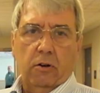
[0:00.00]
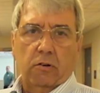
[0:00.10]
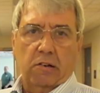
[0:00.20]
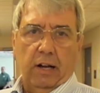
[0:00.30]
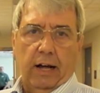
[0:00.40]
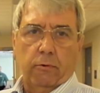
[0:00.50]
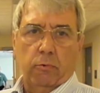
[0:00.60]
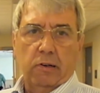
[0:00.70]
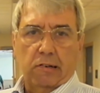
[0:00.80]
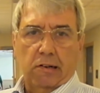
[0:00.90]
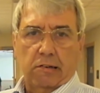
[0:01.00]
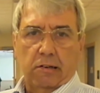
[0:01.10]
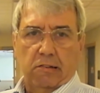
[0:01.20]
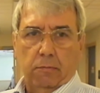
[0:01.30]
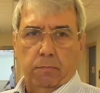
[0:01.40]
There's a lot of
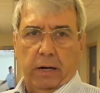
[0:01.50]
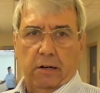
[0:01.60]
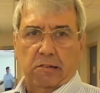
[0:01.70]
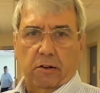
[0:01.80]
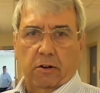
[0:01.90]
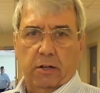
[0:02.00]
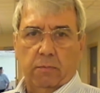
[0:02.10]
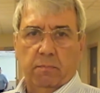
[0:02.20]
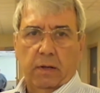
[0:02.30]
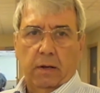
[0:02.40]
resistance in penicillium,